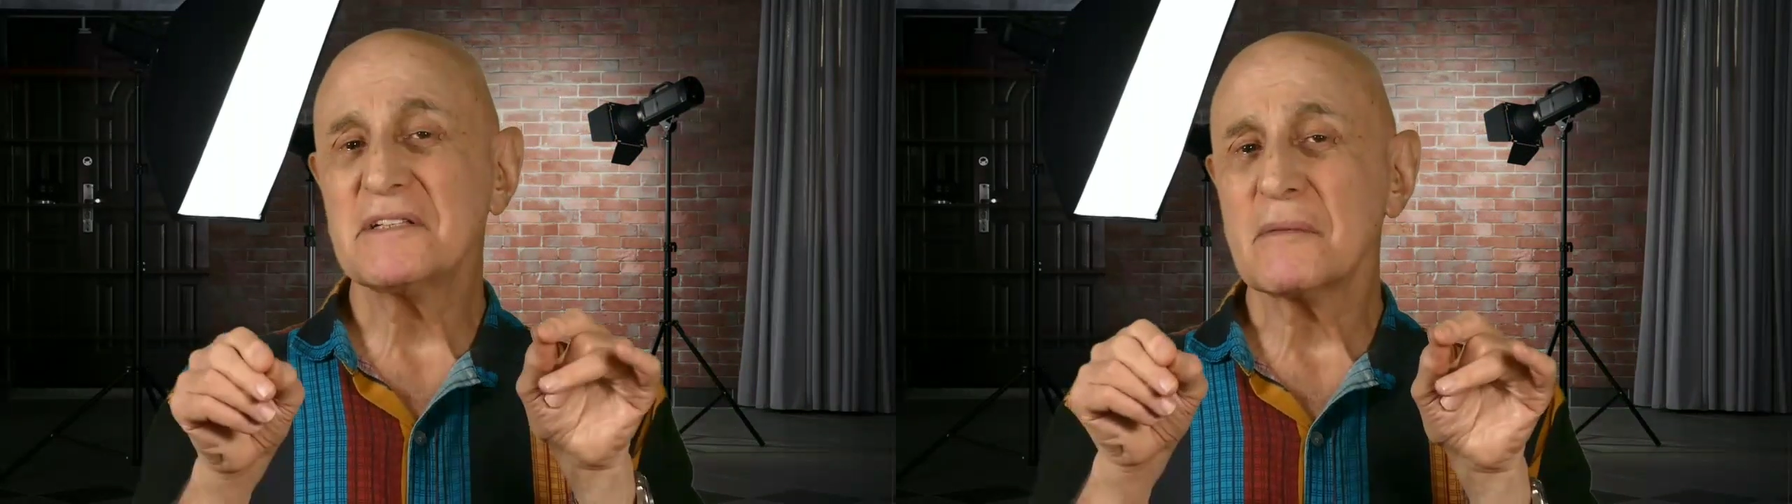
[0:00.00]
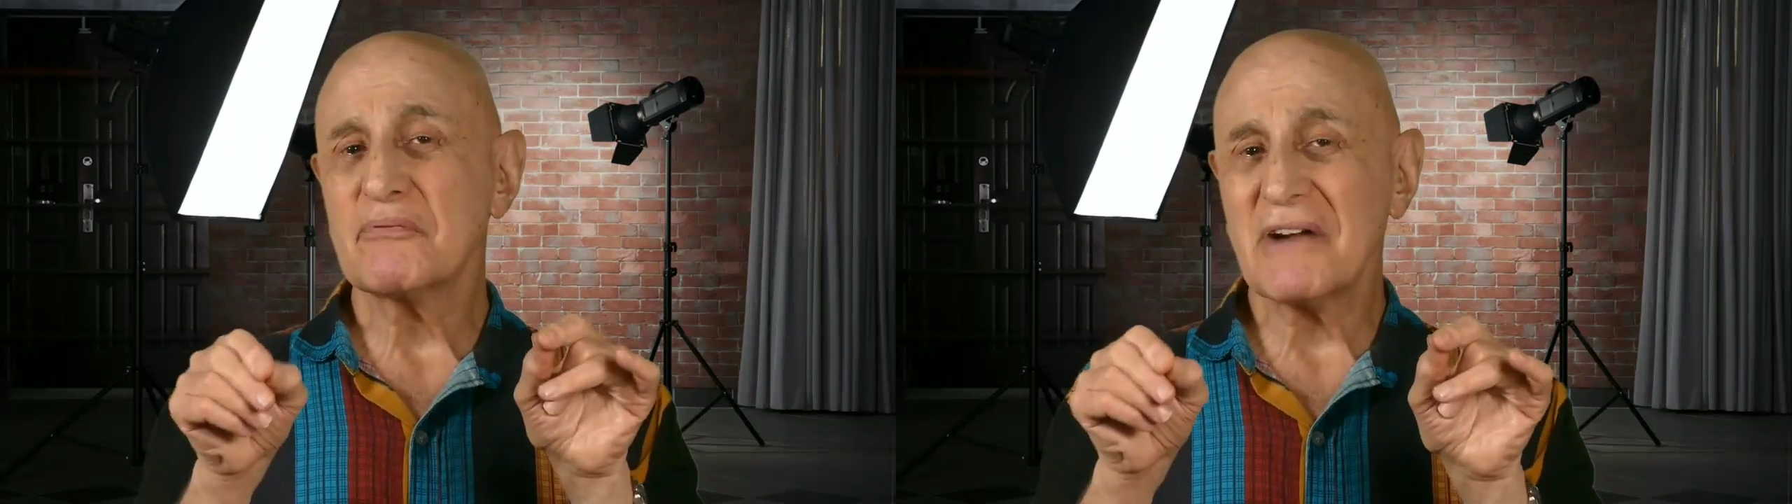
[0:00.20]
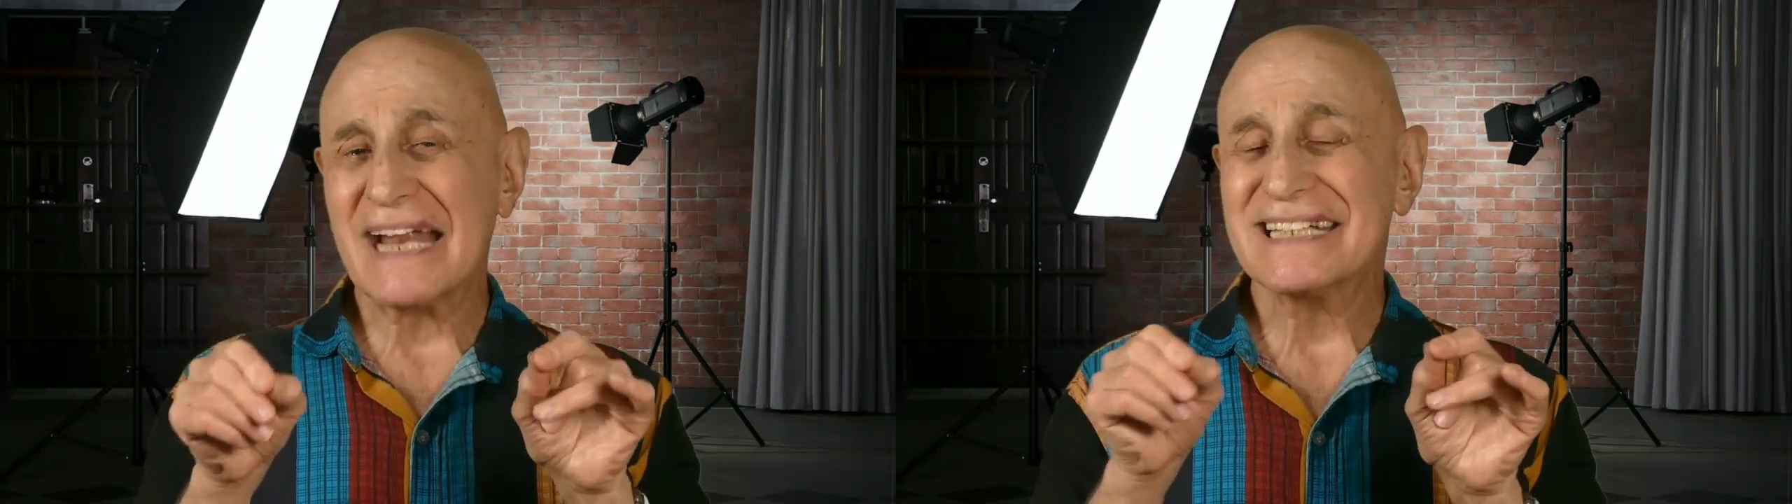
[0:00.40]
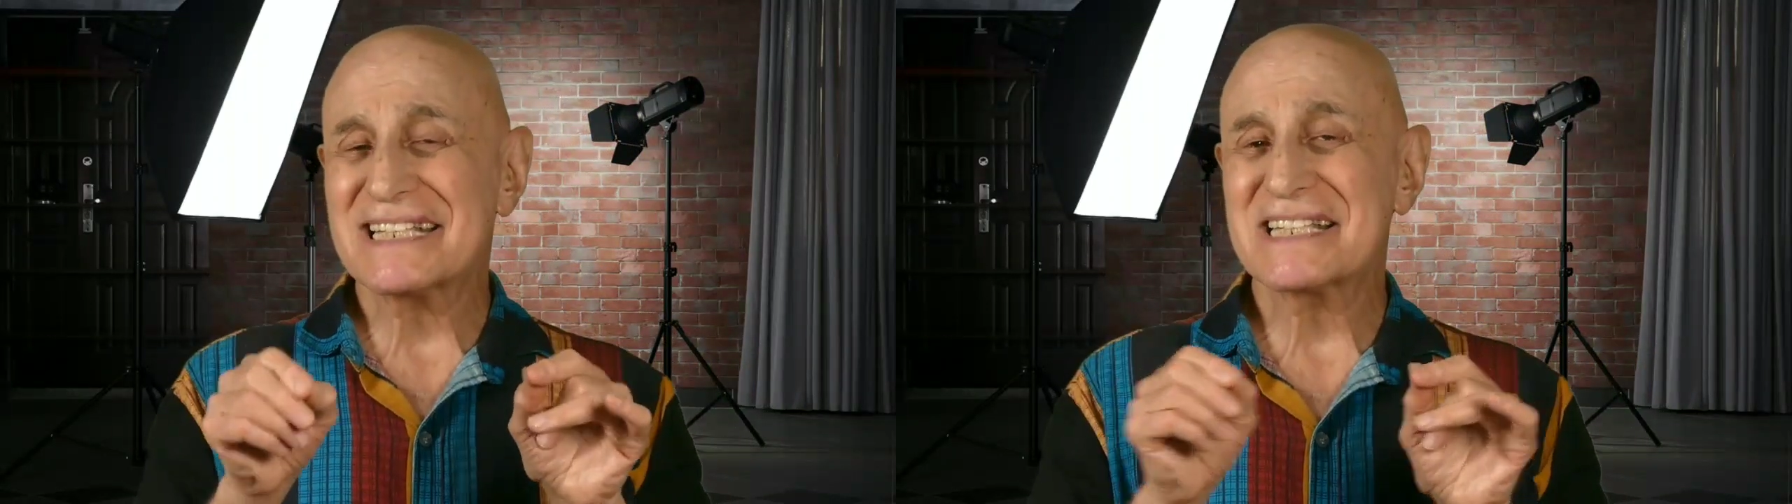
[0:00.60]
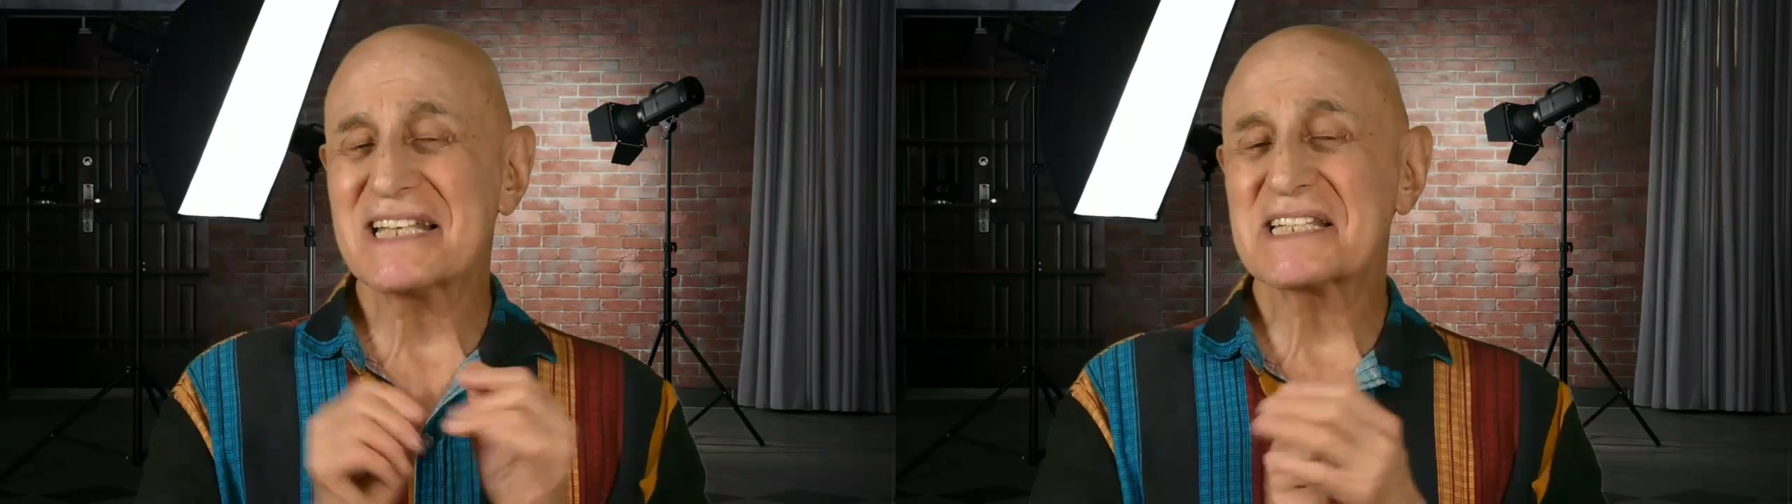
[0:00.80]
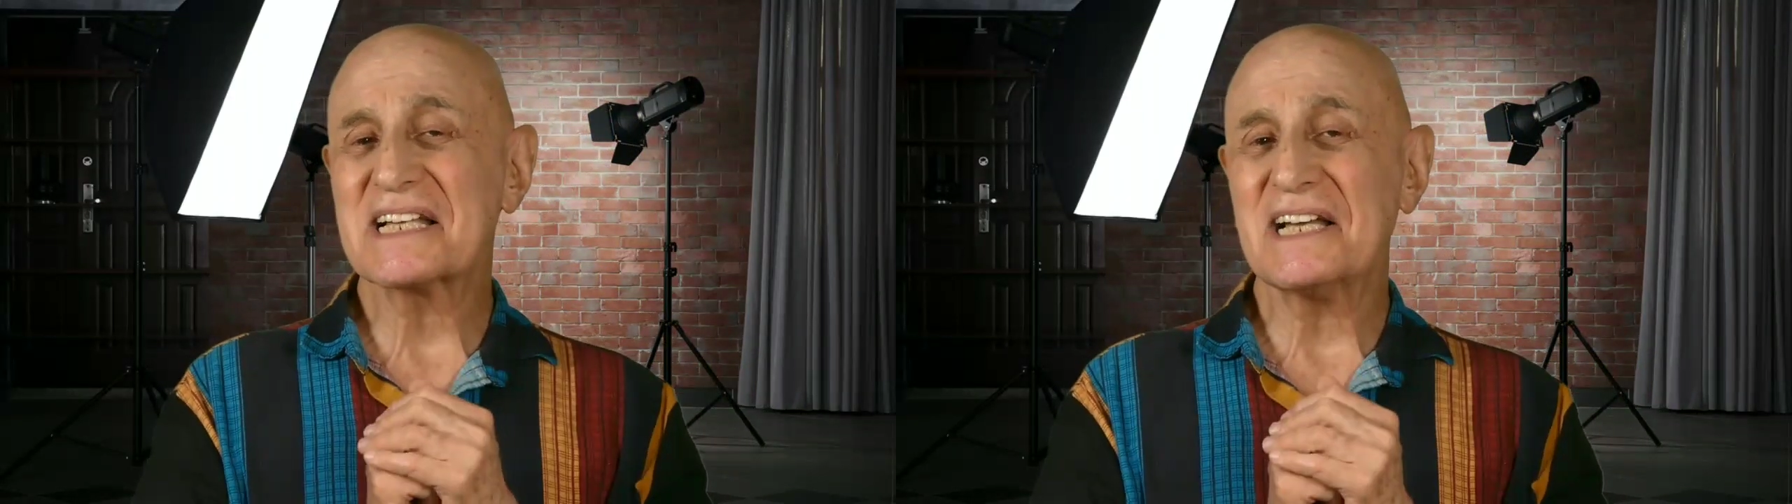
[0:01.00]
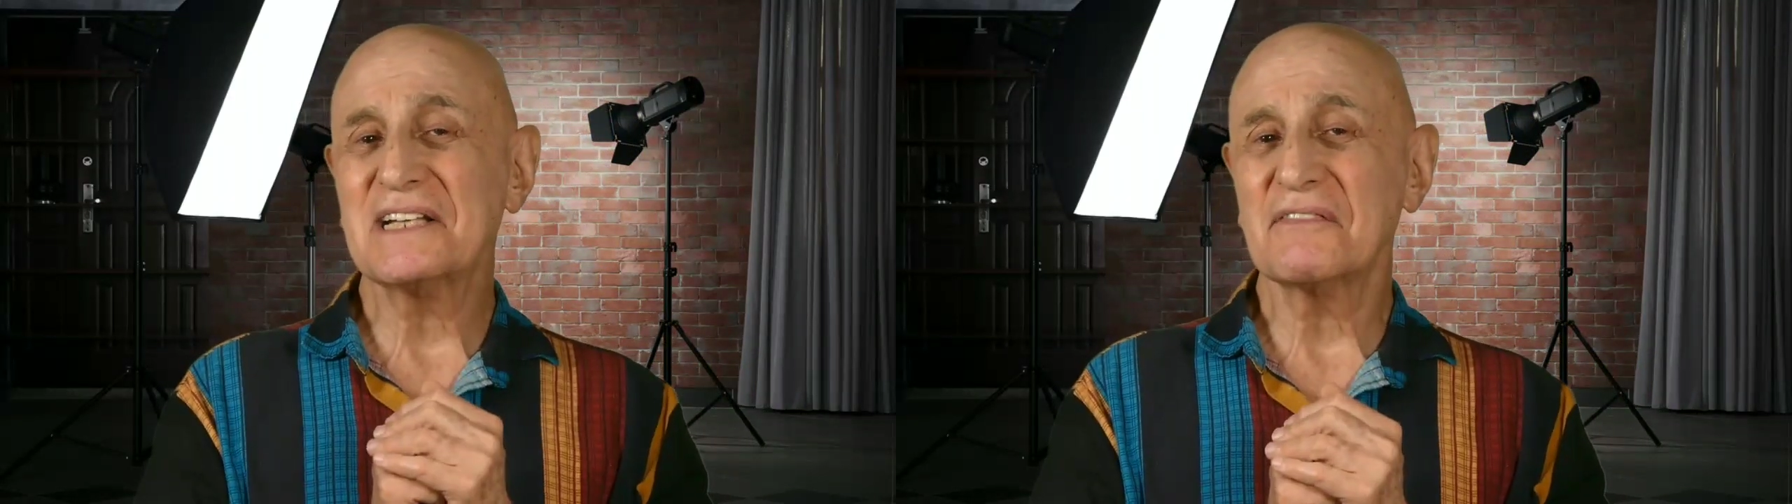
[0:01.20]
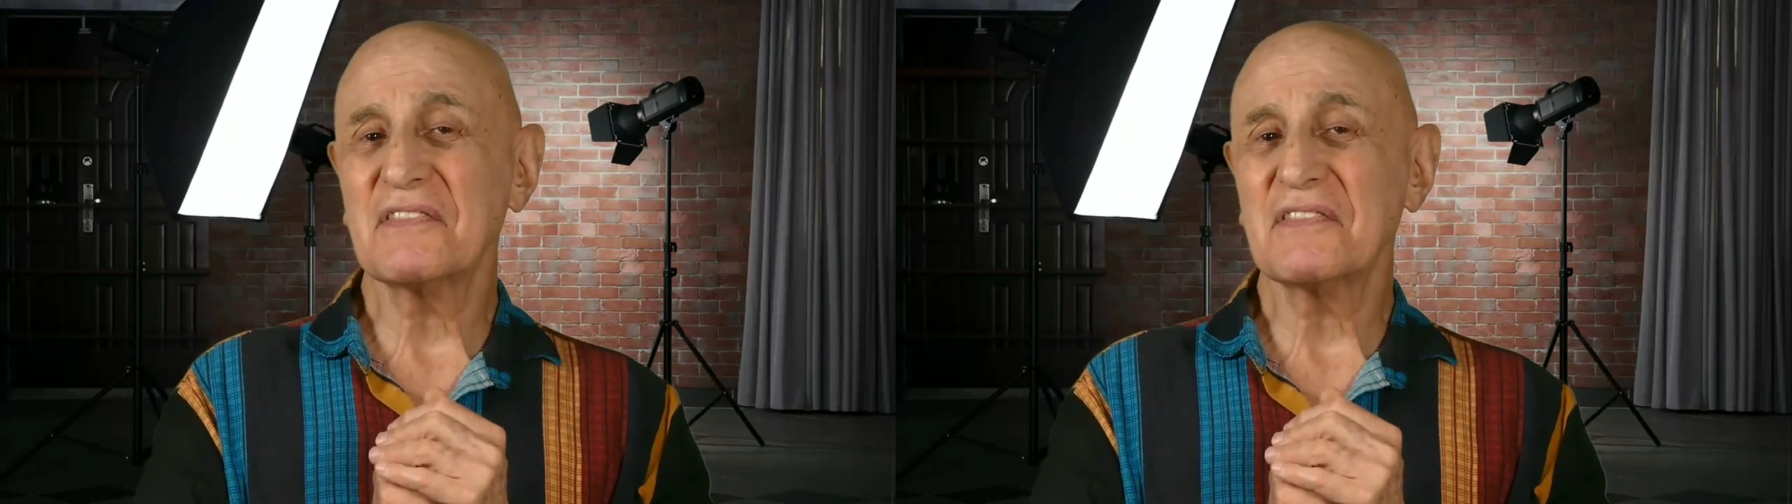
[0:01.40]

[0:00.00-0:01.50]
to practice this kind of